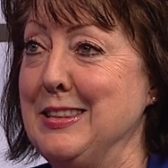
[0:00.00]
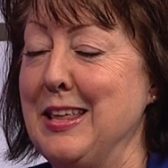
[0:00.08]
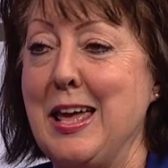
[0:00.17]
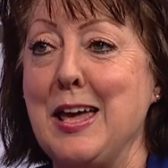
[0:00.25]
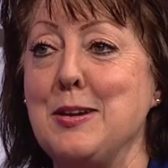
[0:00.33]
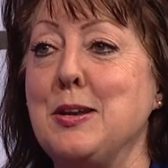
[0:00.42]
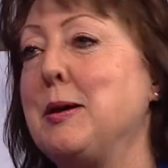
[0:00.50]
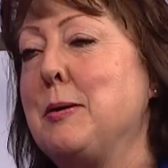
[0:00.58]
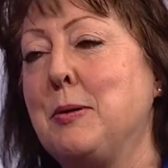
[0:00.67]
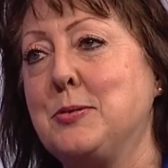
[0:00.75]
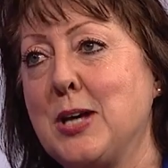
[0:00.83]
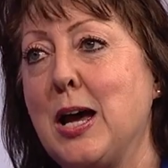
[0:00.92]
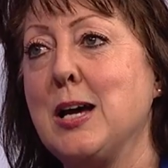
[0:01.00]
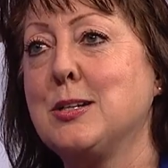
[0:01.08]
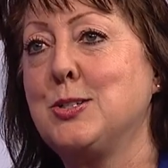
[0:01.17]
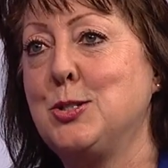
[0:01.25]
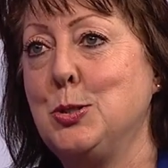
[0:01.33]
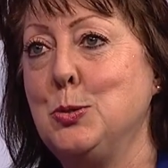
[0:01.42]
and
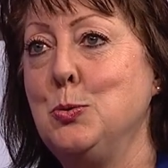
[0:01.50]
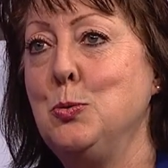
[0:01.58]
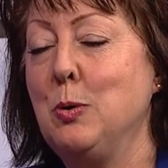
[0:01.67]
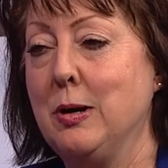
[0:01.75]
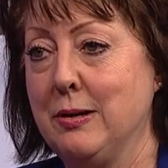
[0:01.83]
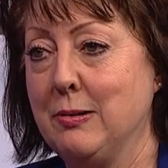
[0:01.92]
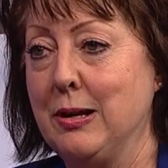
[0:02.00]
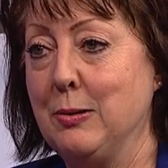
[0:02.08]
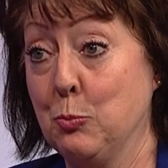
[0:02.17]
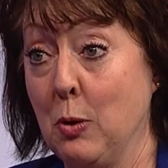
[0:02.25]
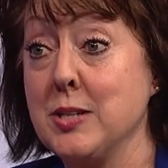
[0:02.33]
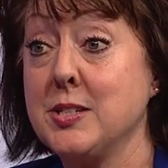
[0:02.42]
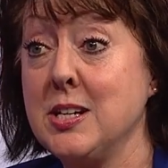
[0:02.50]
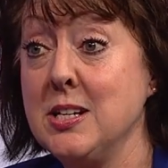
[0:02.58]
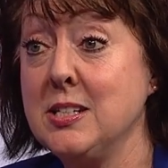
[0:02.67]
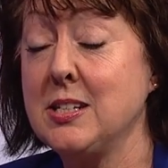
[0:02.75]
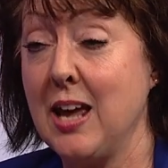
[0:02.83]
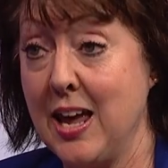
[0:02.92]
talked to
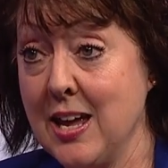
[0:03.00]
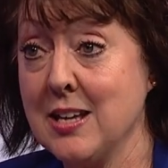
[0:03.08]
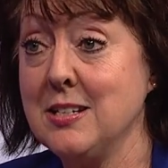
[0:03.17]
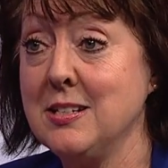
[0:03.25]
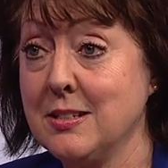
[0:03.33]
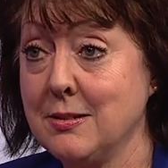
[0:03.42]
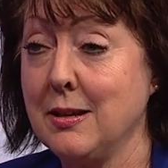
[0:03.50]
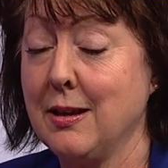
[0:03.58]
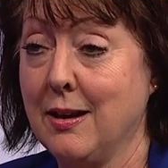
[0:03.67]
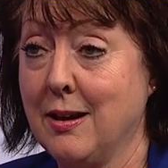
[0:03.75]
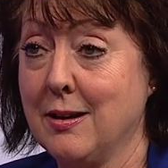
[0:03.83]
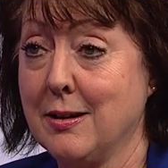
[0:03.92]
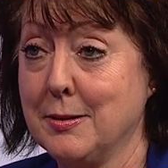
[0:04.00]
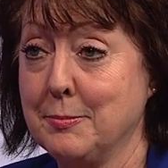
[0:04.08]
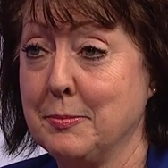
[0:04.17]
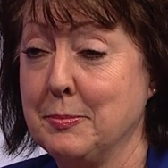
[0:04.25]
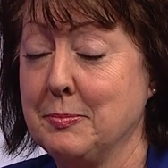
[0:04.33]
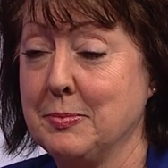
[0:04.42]
residents and
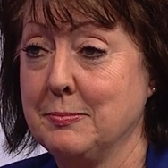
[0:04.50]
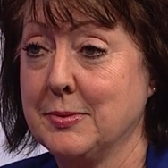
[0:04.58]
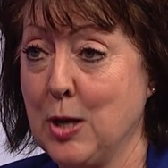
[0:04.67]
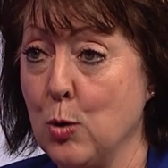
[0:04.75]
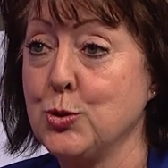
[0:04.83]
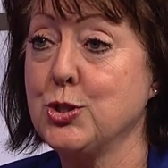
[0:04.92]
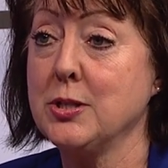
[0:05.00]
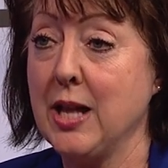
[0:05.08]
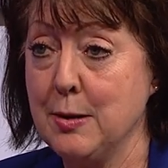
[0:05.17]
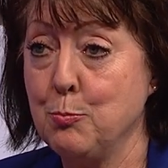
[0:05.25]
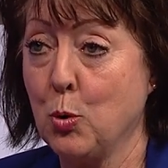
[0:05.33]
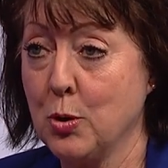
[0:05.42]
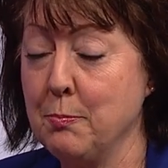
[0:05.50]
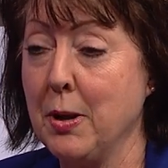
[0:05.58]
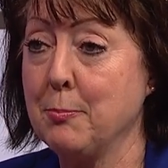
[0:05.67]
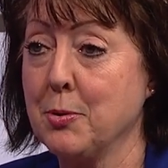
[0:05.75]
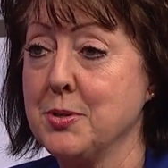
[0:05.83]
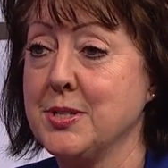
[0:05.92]
council and board
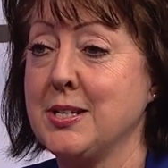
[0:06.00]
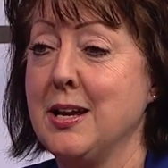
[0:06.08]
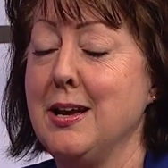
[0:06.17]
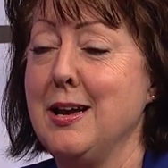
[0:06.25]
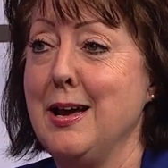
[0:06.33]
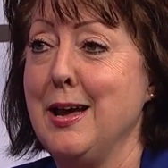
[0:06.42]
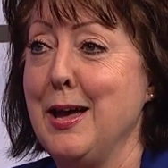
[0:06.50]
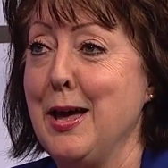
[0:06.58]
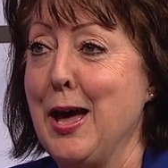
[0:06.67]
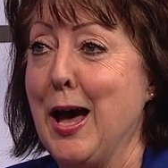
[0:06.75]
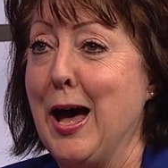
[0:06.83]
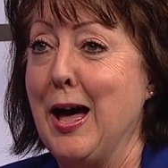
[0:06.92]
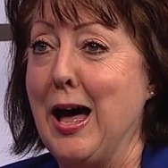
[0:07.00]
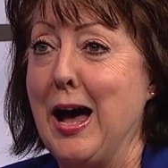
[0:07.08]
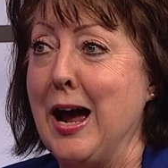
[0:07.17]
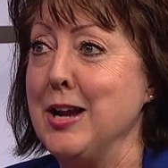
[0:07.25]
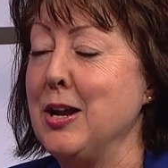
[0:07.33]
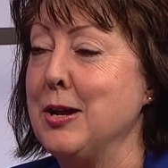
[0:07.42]
members.
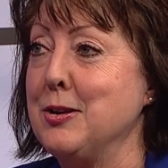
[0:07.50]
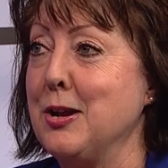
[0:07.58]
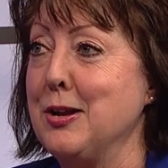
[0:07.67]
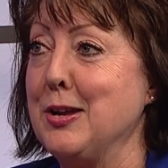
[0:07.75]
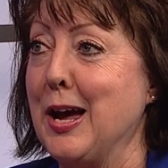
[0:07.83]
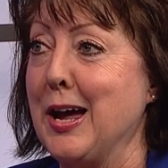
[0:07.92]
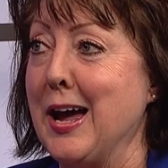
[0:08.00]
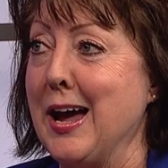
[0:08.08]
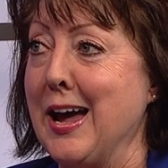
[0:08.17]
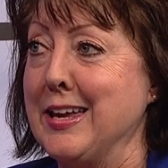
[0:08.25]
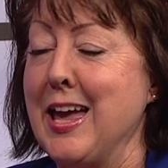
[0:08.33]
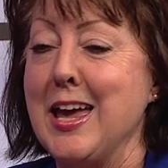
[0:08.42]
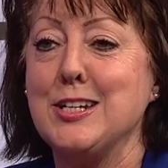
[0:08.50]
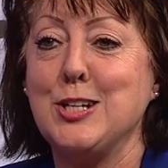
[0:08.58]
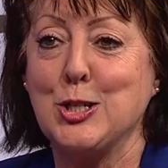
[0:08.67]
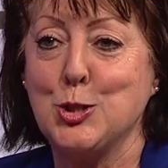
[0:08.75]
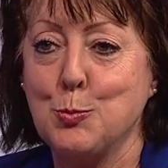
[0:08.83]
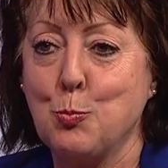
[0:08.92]
I can't
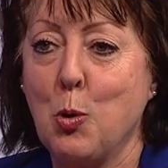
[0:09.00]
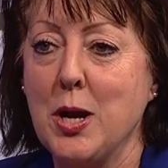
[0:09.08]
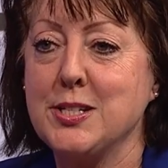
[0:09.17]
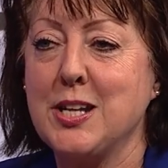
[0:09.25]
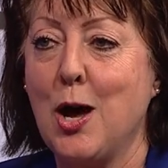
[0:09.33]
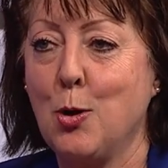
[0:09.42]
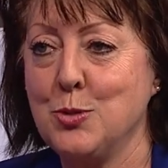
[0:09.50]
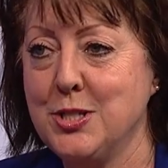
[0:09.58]
express how